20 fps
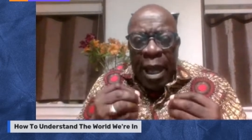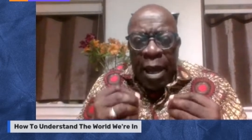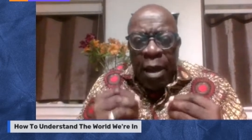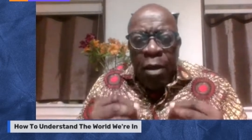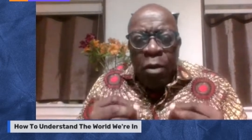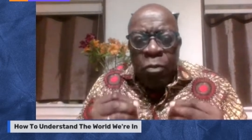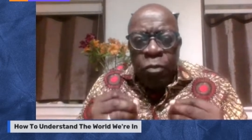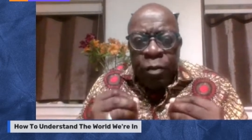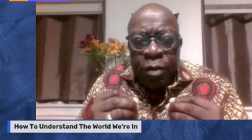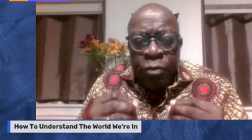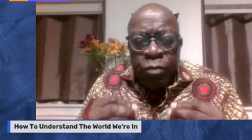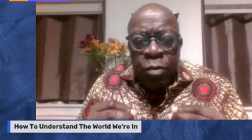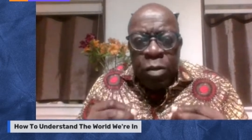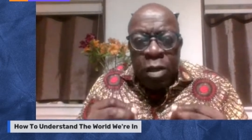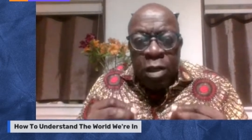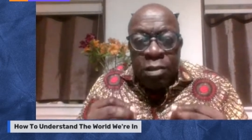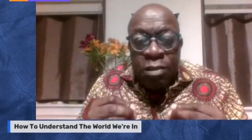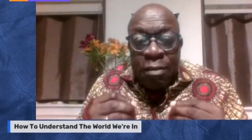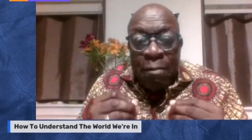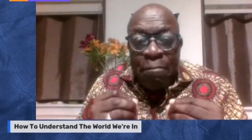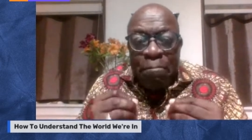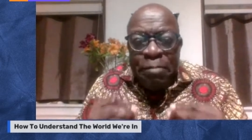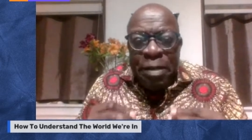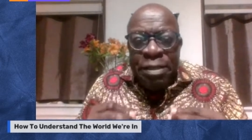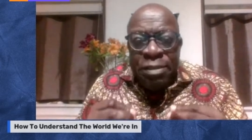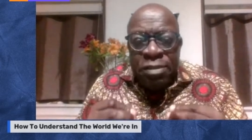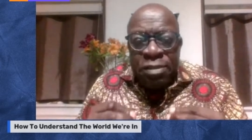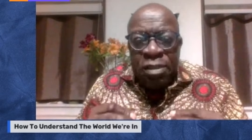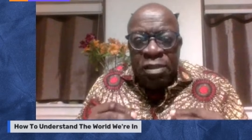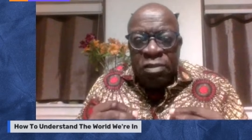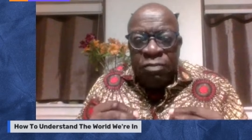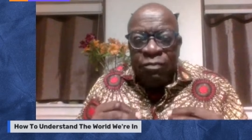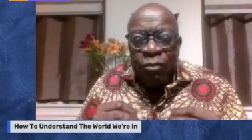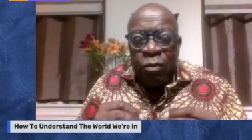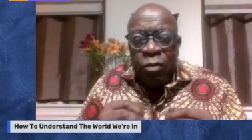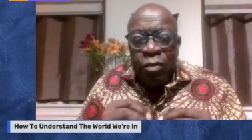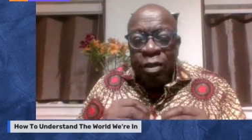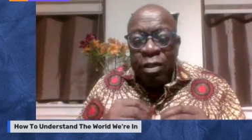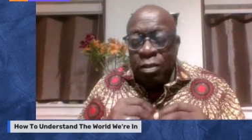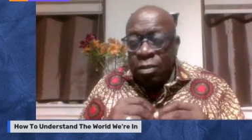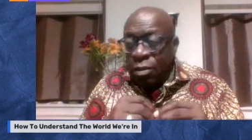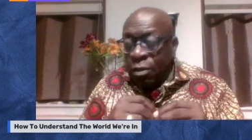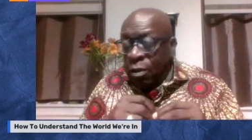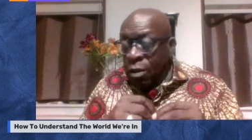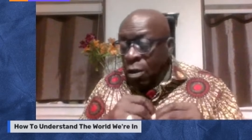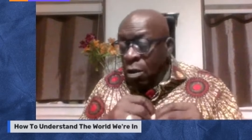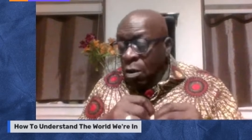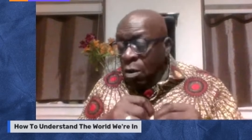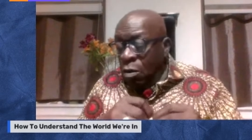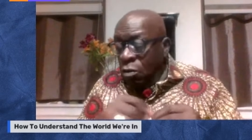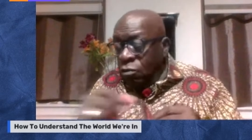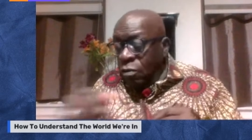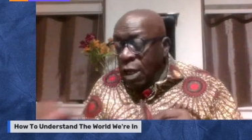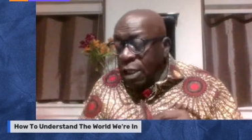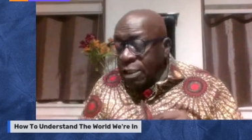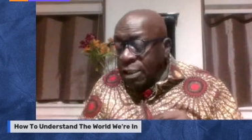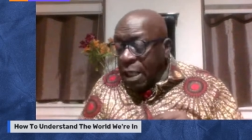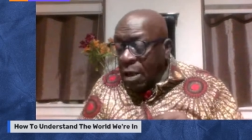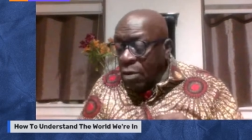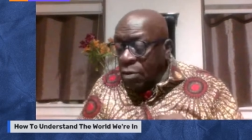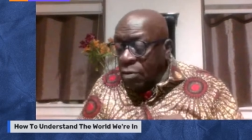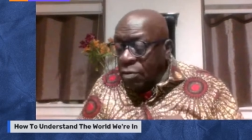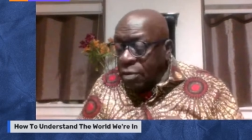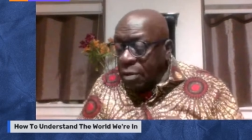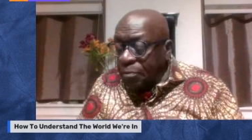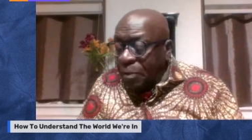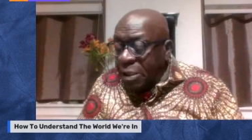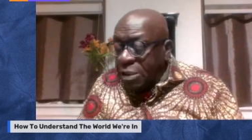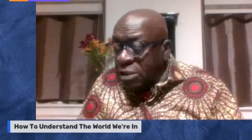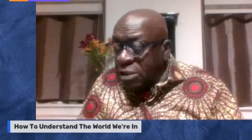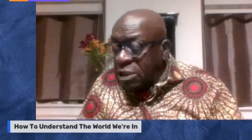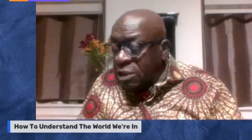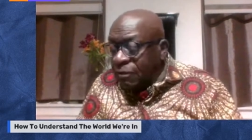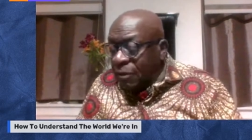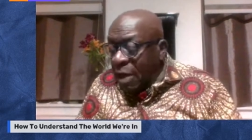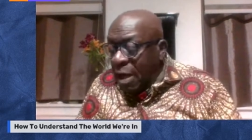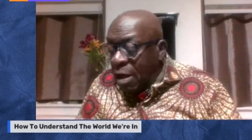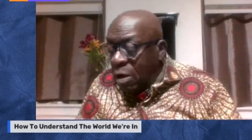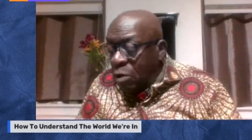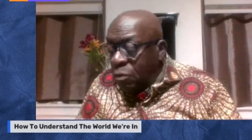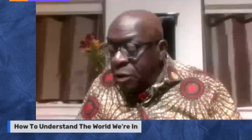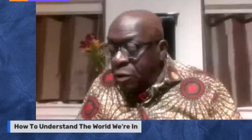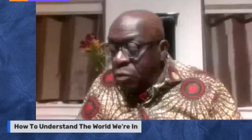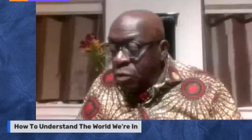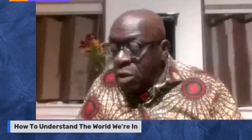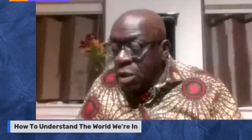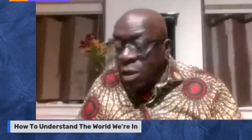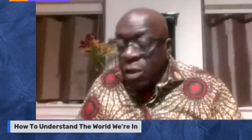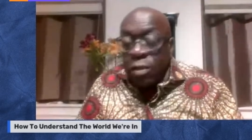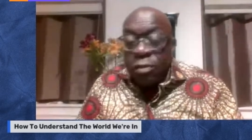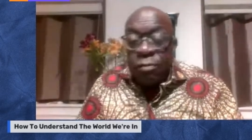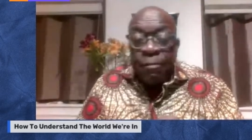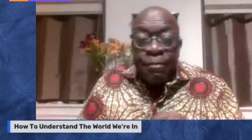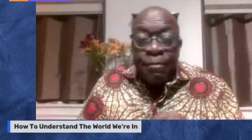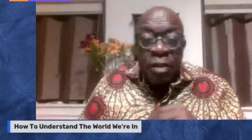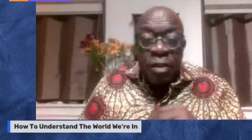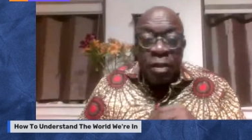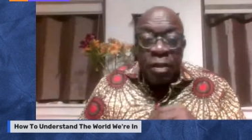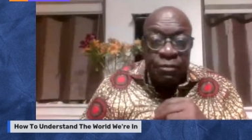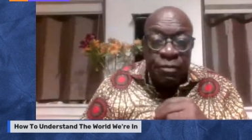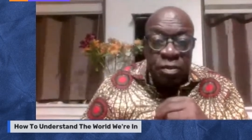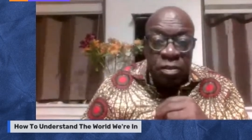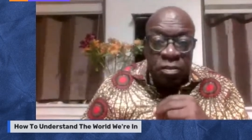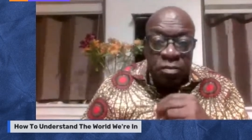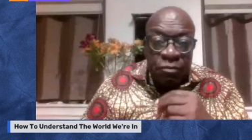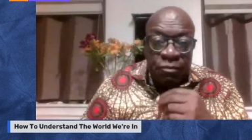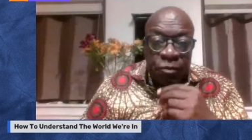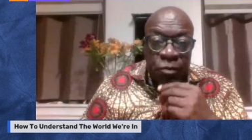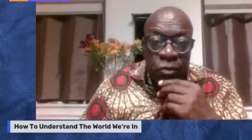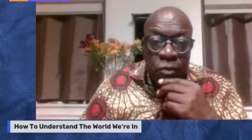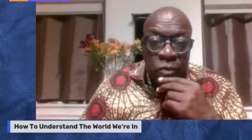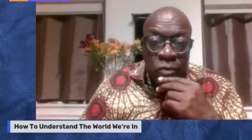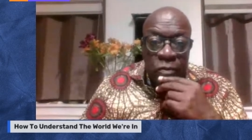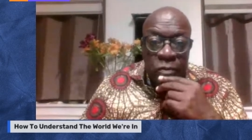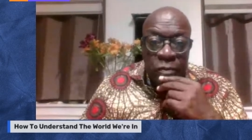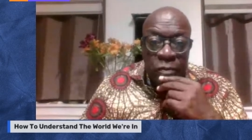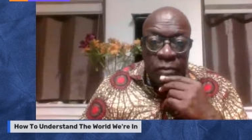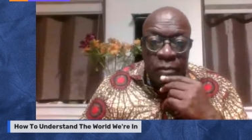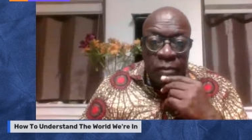how we work, the basis for it. Right now, the basis for how we work is, first of all,